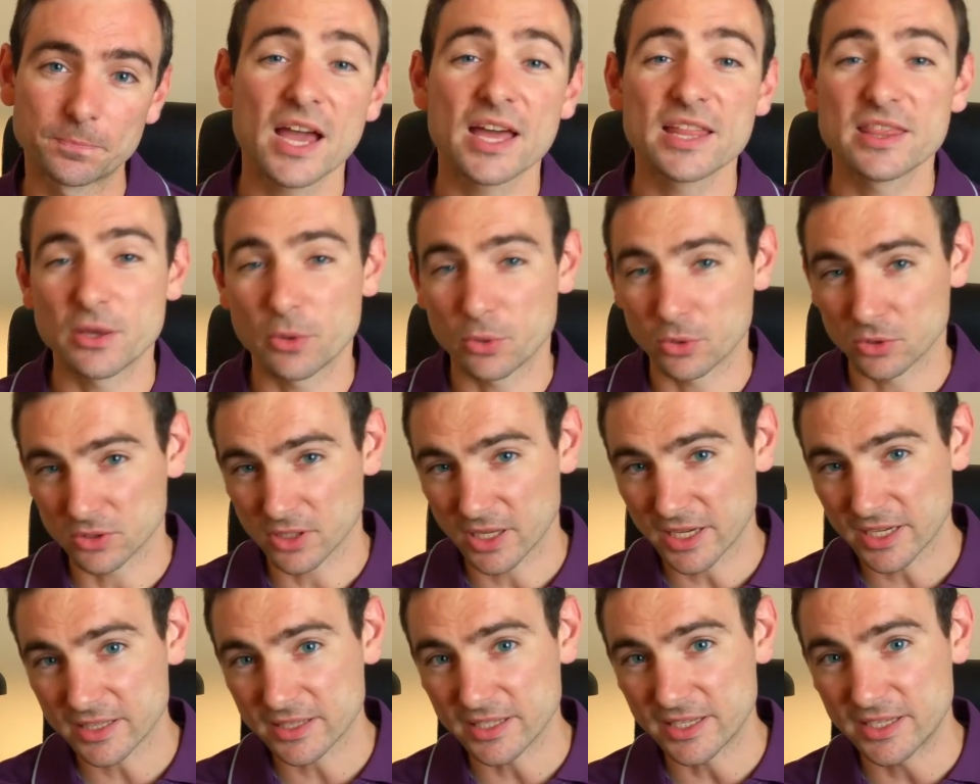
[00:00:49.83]
They will
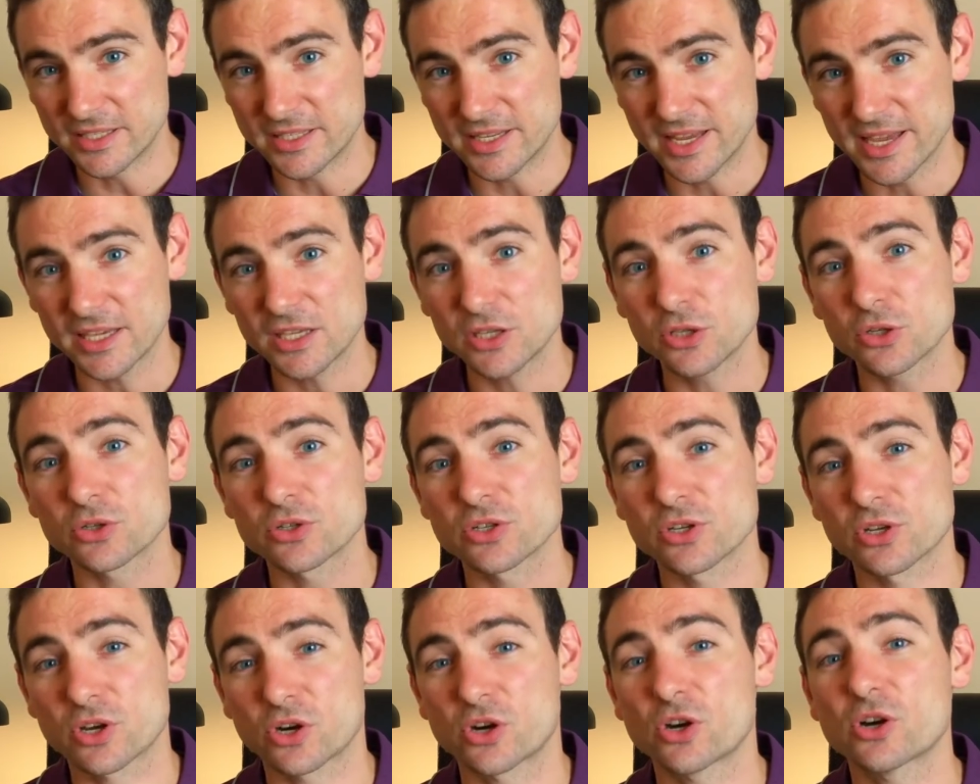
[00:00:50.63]
likely take your
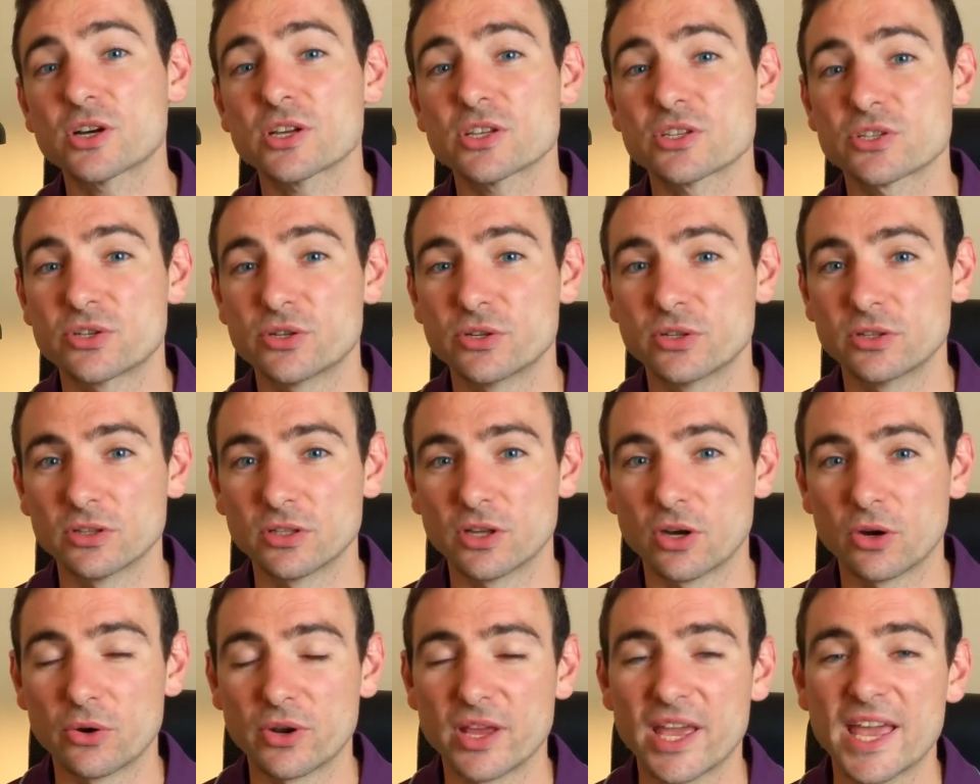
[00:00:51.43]
current student
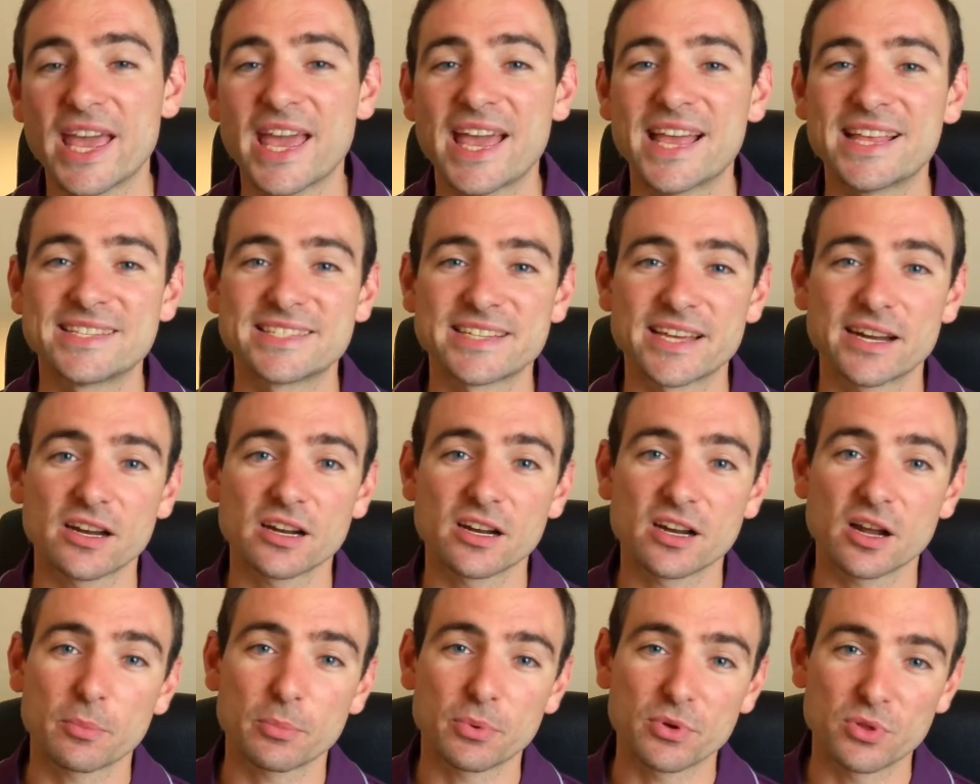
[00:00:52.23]
loan and set it
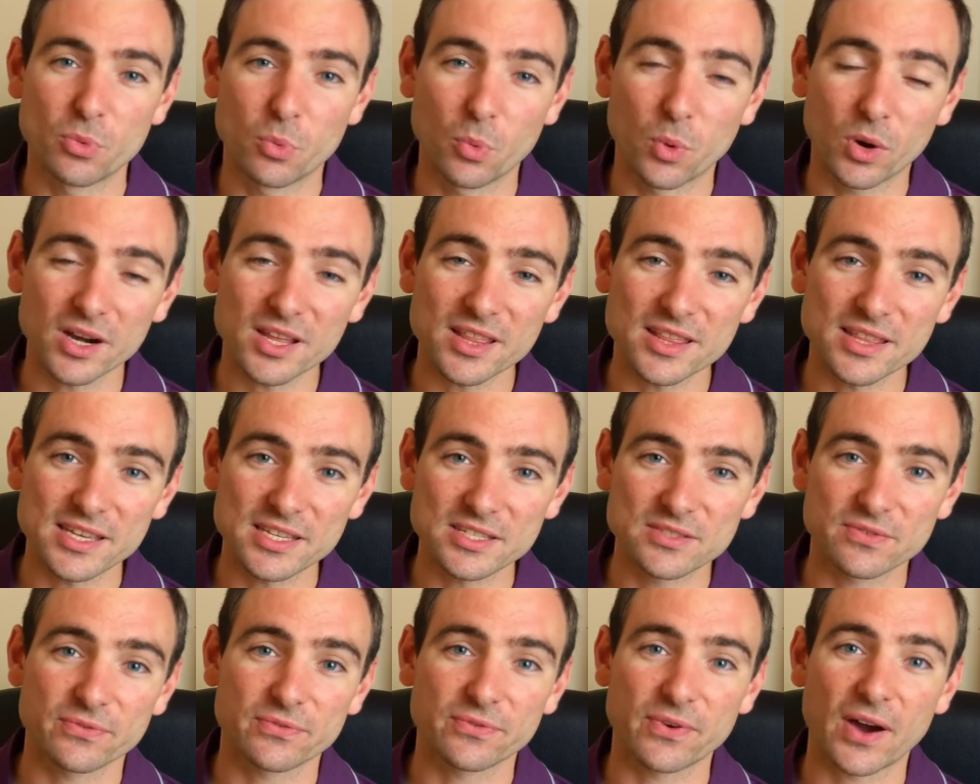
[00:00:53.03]
up with one of these
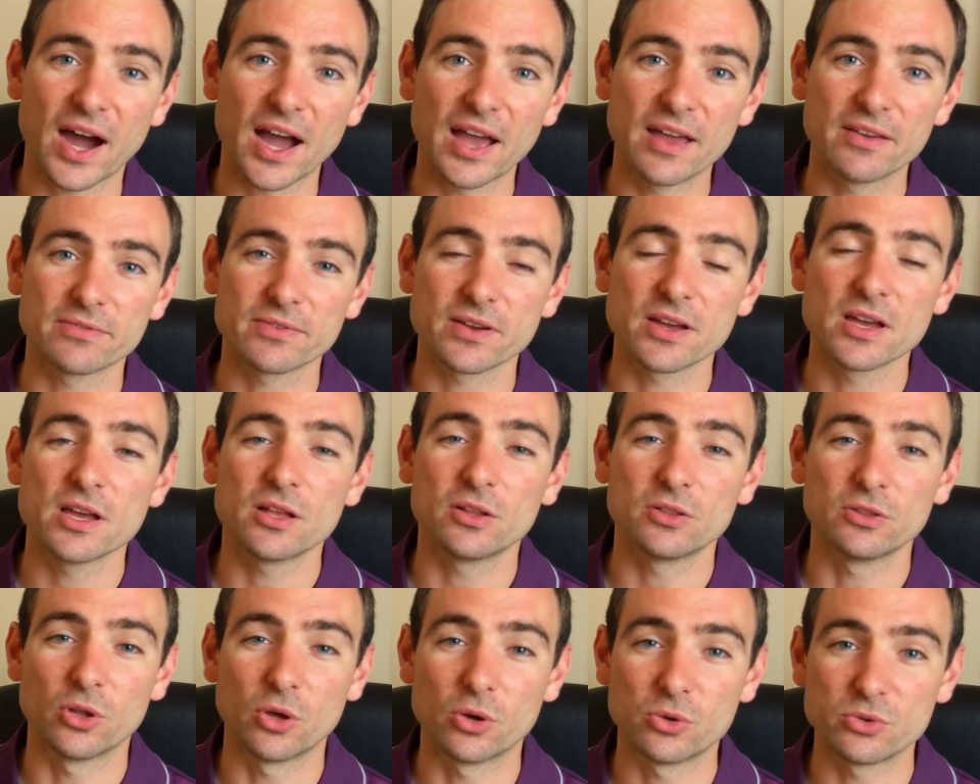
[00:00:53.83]
five
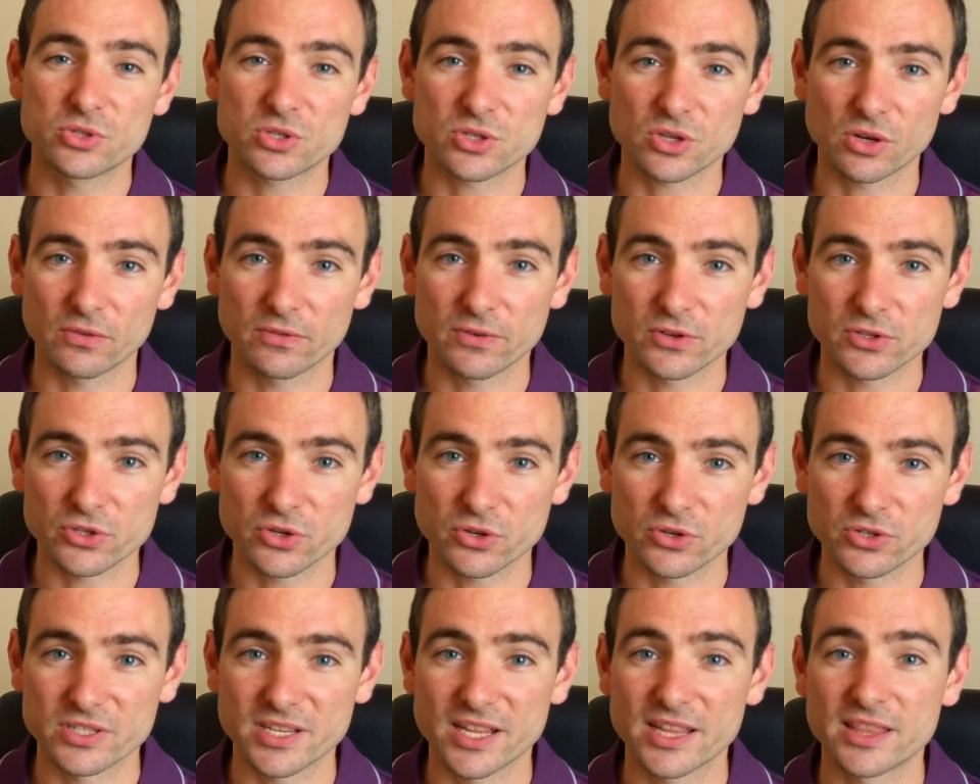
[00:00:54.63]
loan
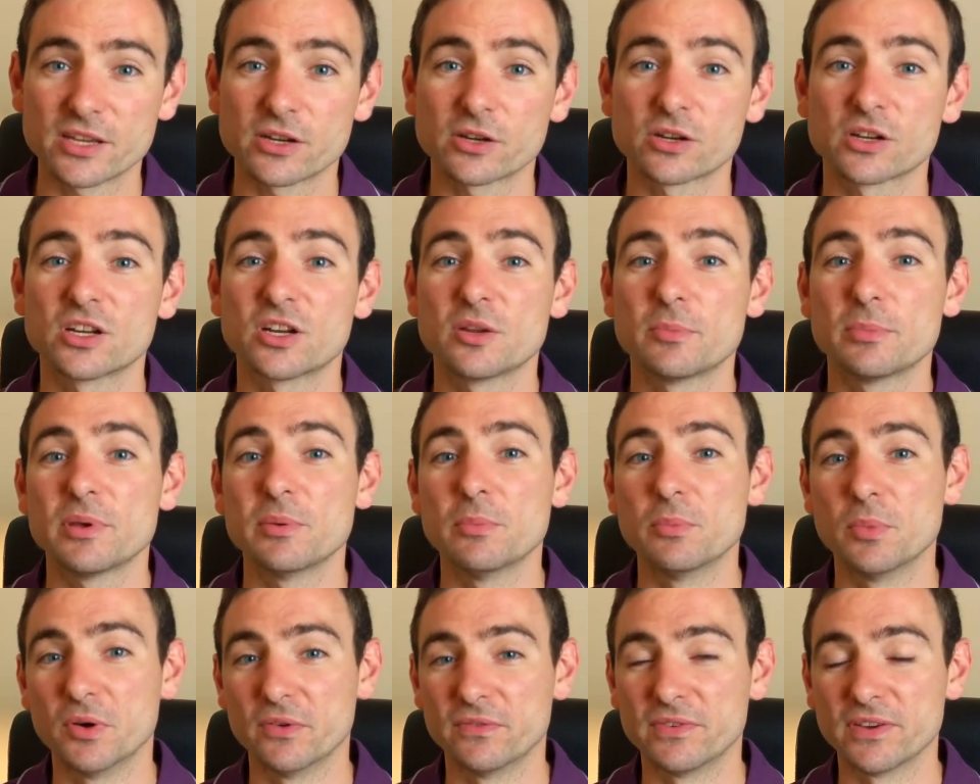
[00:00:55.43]
servicers that they're going to be
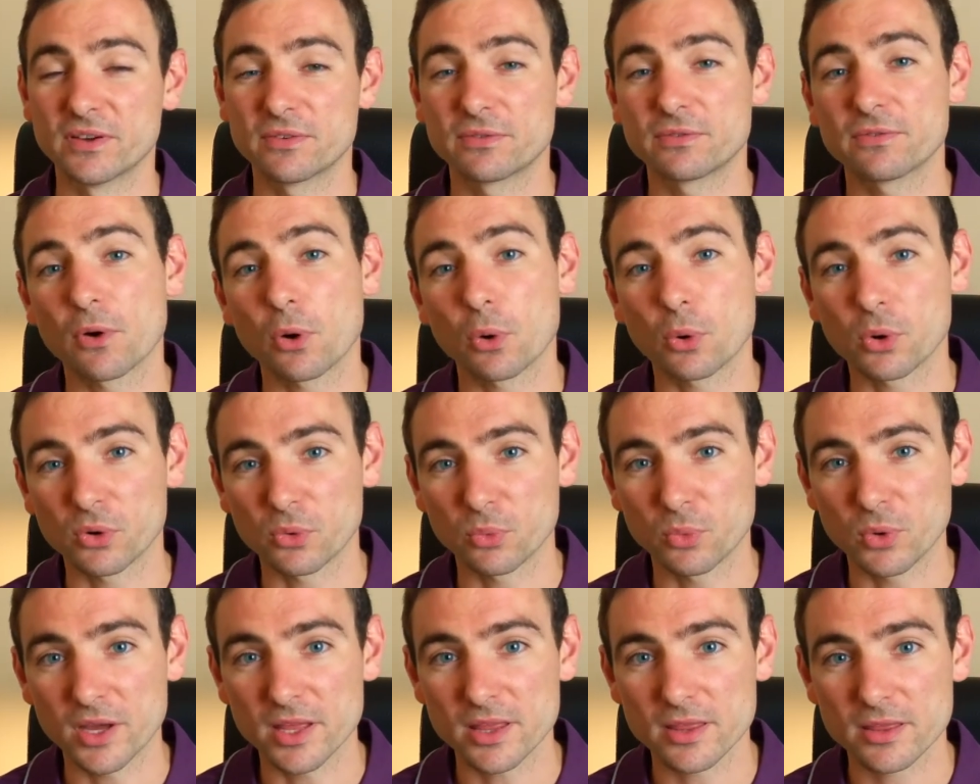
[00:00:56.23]
moving forward
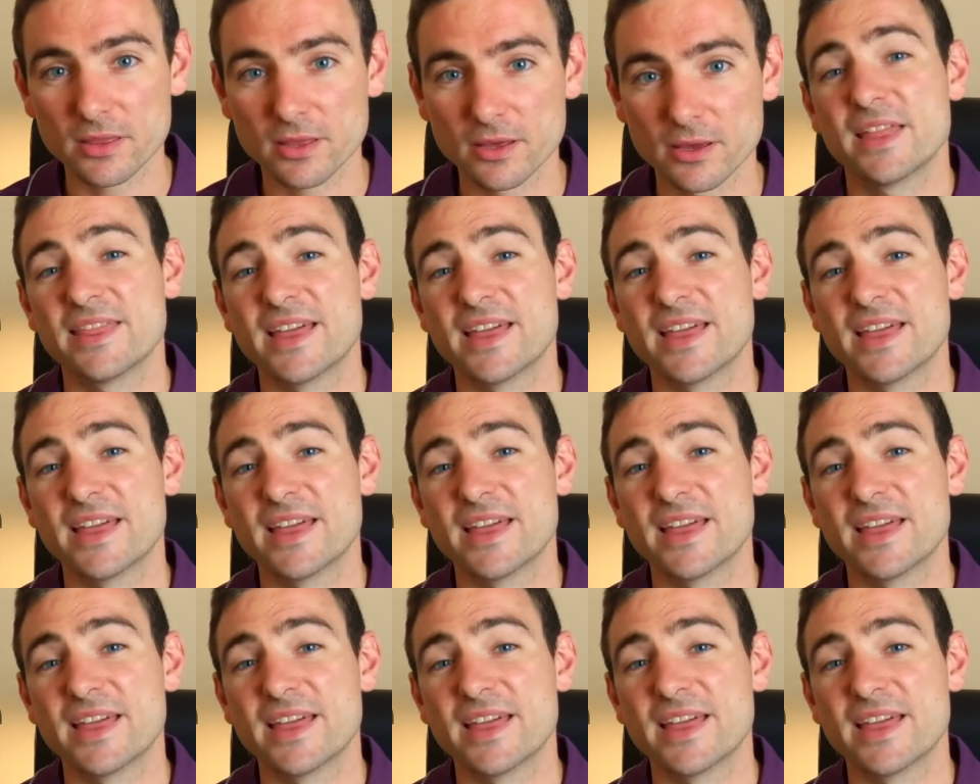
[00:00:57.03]
with.